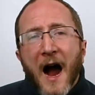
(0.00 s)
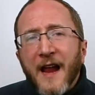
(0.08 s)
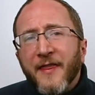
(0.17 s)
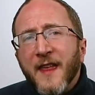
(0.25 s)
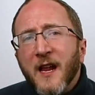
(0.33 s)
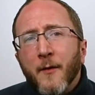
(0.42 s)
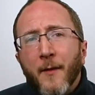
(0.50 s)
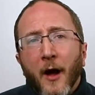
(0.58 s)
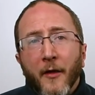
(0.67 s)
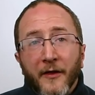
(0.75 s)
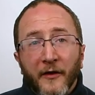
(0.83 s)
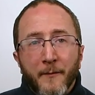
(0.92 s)
I think
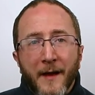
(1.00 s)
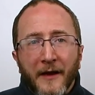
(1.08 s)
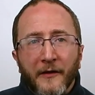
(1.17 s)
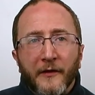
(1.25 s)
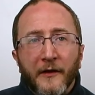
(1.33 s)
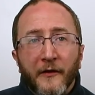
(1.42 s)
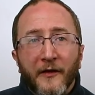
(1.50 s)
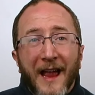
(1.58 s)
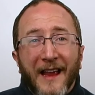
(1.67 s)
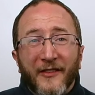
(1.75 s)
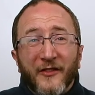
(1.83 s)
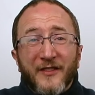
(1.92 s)
about these medicines
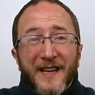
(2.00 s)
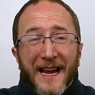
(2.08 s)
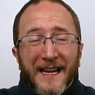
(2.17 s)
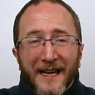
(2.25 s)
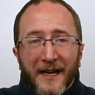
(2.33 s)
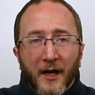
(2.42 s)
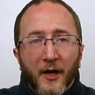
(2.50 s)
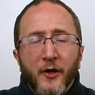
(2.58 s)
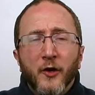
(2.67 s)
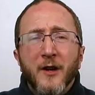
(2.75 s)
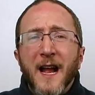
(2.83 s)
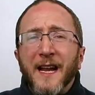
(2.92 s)
as dating.
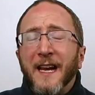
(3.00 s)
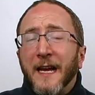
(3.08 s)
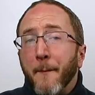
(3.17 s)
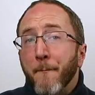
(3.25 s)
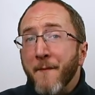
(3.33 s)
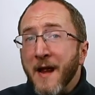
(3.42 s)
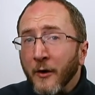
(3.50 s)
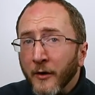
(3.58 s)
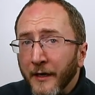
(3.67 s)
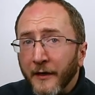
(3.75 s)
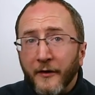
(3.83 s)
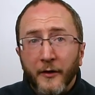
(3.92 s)
You're not getting
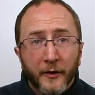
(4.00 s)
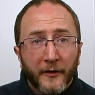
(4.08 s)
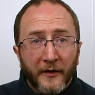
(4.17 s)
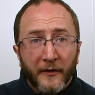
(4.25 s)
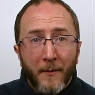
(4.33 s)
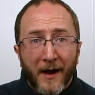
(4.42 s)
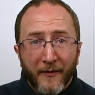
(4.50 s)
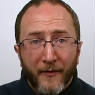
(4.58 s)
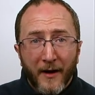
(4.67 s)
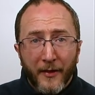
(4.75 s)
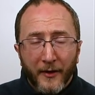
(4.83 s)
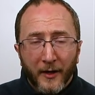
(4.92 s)
married to your disease
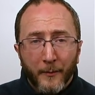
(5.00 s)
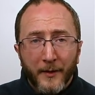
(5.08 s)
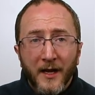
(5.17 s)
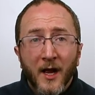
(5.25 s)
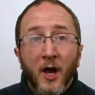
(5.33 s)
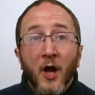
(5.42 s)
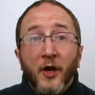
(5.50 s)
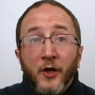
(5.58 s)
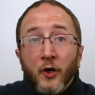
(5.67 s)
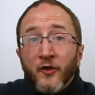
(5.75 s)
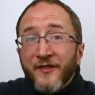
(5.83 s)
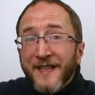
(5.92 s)
modifying therapy,
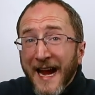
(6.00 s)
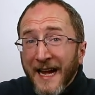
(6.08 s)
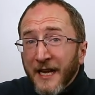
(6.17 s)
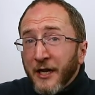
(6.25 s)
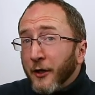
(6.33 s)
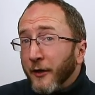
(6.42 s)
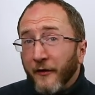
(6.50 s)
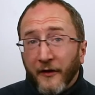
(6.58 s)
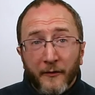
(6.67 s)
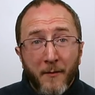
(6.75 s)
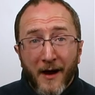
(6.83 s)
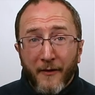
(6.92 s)
you're dating your
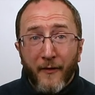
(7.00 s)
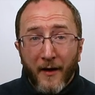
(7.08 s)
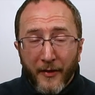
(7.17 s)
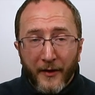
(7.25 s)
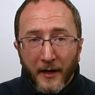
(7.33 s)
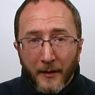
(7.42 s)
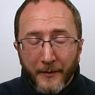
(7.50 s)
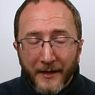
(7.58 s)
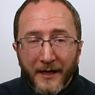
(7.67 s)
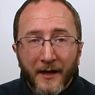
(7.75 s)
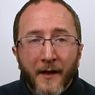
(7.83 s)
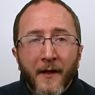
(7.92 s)
disease modifying
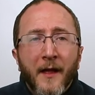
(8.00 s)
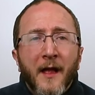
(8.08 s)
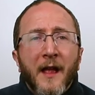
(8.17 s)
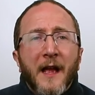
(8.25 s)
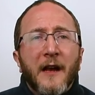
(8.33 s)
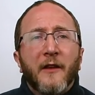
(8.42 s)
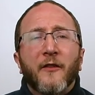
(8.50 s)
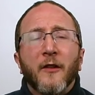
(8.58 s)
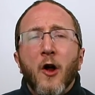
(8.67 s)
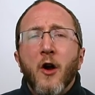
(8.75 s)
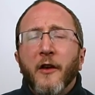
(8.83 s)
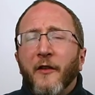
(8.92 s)
therapy. And as
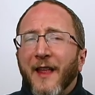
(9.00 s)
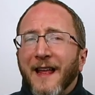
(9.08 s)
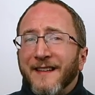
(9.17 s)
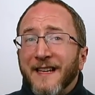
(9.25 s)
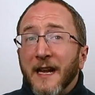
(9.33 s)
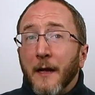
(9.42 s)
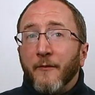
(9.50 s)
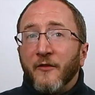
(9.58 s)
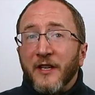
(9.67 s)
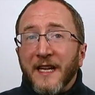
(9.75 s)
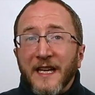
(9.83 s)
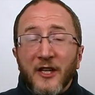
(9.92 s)
long as that
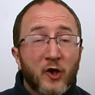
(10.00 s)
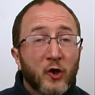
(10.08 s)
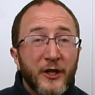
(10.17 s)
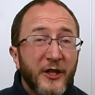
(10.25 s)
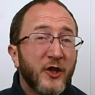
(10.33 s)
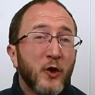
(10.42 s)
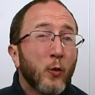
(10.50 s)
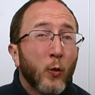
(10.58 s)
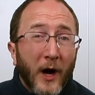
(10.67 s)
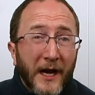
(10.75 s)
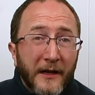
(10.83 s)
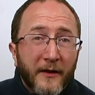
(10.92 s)
DMT treats you
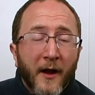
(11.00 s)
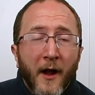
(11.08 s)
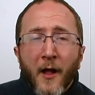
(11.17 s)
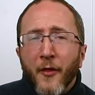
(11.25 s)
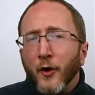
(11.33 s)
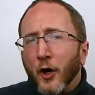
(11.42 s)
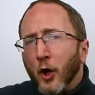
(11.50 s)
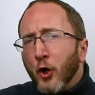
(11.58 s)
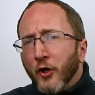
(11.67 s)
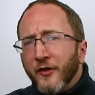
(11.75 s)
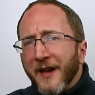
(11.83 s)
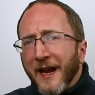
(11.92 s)
right, they're a
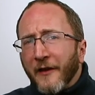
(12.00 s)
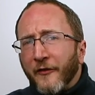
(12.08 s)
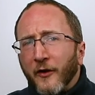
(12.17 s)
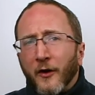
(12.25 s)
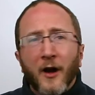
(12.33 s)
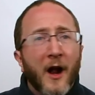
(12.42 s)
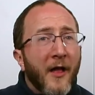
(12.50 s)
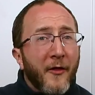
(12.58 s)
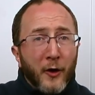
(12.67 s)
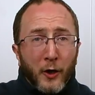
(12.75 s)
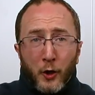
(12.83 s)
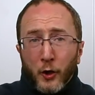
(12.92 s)
good dancer,
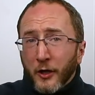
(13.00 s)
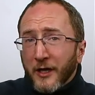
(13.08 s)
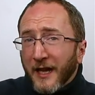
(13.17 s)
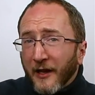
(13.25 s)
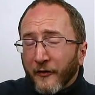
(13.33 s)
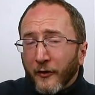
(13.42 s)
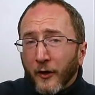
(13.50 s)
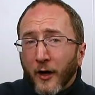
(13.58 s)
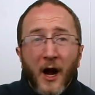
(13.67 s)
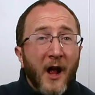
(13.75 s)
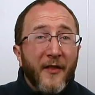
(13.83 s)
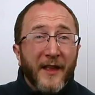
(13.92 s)
they're a good
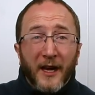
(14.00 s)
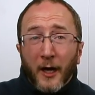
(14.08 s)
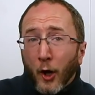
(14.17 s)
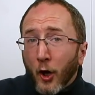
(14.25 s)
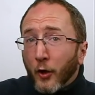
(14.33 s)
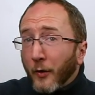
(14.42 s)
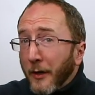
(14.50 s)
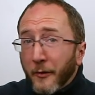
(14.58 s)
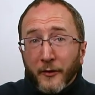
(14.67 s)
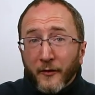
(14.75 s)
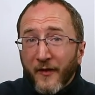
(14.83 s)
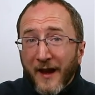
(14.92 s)
kisser, they get along great
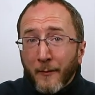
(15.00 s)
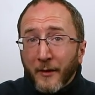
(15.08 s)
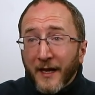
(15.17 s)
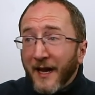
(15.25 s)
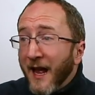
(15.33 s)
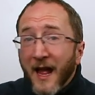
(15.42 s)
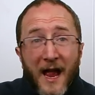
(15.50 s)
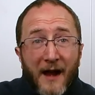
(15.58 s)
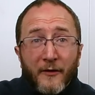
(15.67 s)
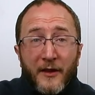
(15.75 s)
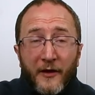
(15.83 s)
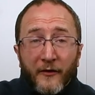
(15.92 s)
with your family,
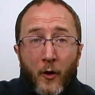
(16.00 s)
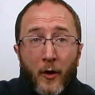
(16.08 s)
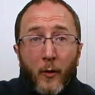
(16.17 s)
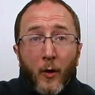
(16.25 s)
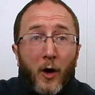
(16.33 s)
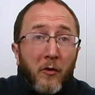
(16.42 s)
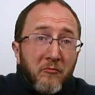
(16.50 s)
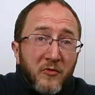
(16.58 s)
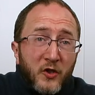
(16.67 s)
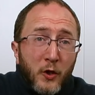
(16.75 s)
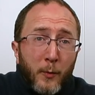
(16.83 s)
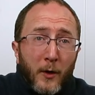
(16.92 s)
everything's going well,
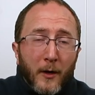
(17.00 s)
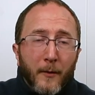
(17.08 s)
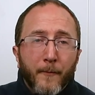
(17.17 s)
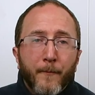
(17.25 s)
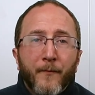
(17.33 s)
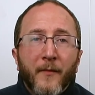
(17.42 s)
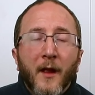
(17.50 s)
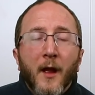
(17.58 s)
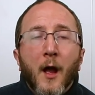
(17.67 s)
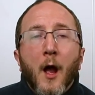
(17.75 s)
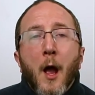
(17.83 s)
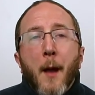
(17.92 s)
super.
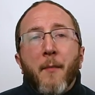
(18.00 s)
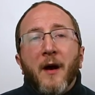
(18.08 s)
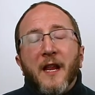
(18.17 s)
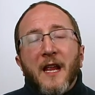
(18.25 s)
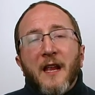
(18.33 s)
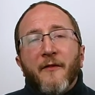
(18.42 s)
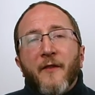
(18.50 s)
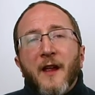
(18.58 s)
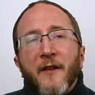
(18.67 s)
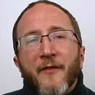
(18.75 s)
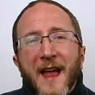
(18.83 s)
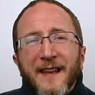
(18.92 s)
But
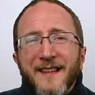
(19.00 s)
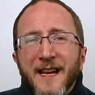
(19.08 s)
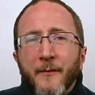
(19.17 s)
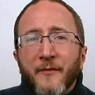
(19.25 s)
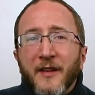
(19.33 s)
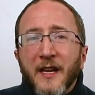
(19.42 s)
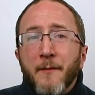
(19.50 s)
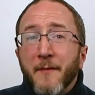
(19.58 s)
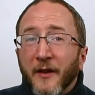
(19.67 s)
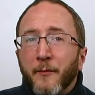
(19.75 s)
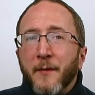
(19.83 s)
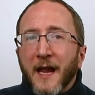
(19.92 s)
if that DMT
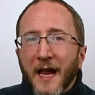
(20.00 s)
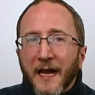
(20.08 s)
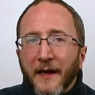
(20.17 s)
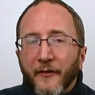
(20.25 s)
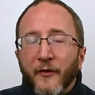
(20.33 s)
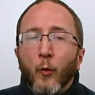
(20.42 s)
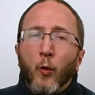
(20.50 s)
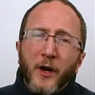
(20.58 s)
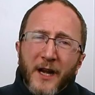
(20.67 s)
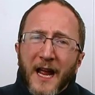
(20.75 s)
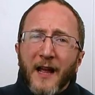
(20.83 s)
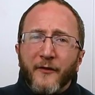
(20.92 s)
misbehaves, we're
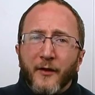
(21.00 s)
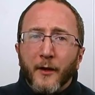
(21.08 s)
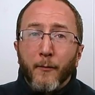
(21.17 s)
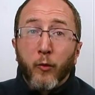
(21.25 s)
gonna have to